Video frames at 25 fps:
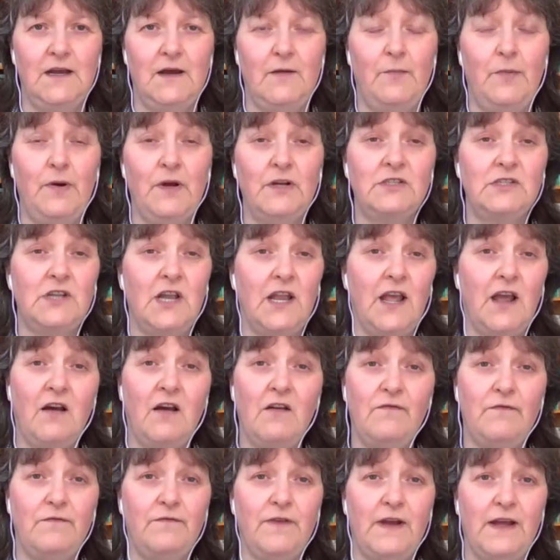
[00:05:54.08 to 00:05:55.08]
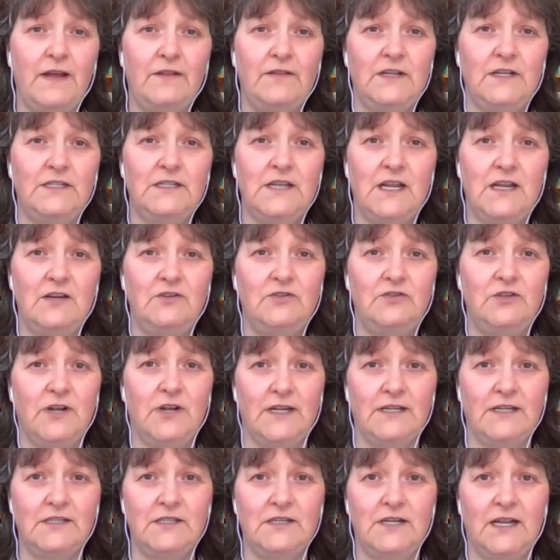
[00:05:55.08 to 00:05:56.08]
Personally, I found this
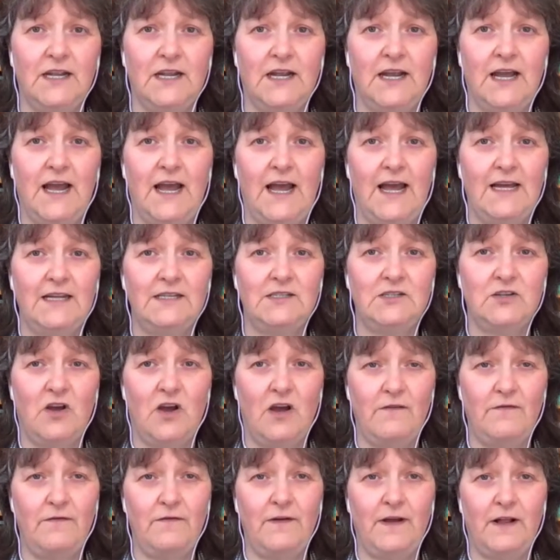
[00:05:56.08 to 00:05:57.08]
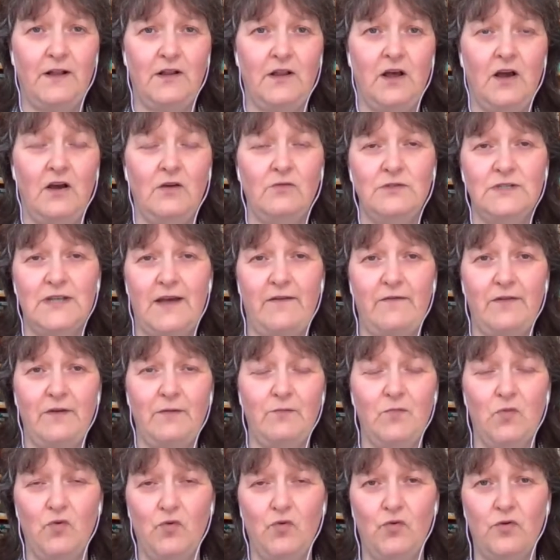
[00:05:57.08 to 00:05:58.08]
interesting as I felt I was
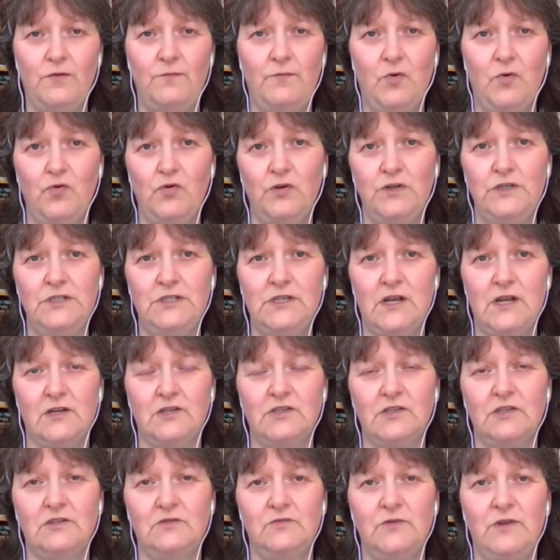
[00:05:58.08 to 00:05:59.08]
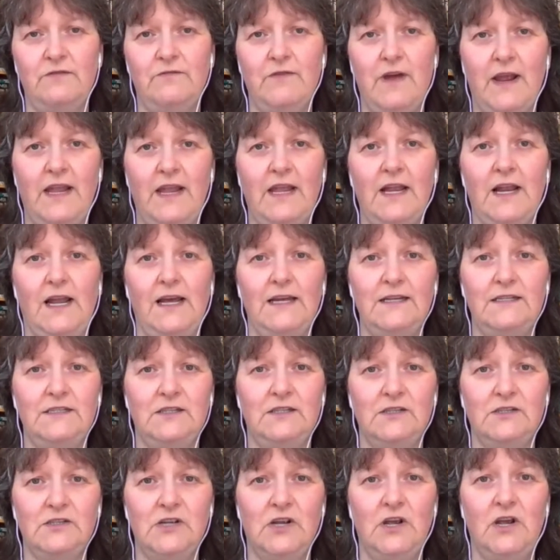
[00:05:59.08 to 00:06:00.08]
having more and more discussions with
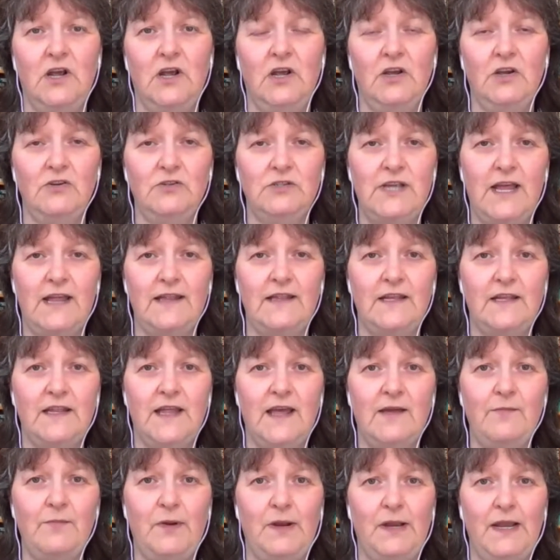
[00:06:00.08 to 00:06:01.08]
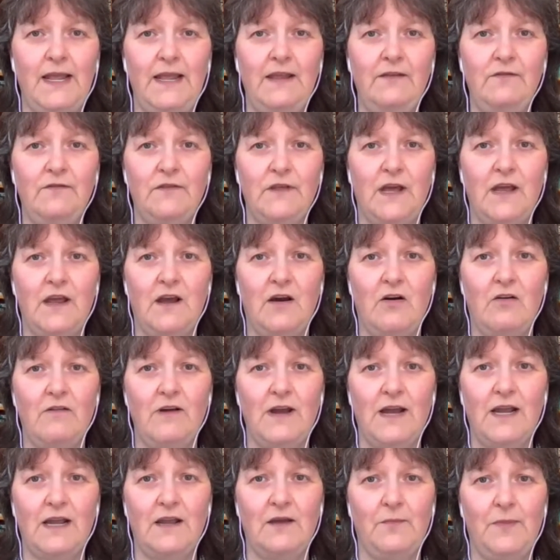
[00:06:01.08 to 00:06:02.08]
regulators who said that they believe they are
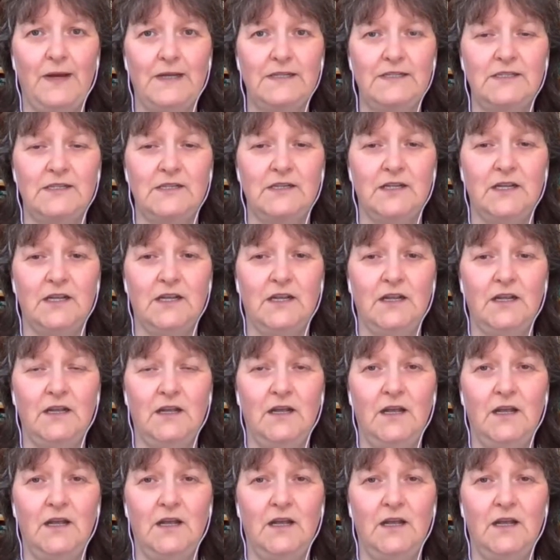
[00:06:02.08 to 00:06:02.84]
at capacity,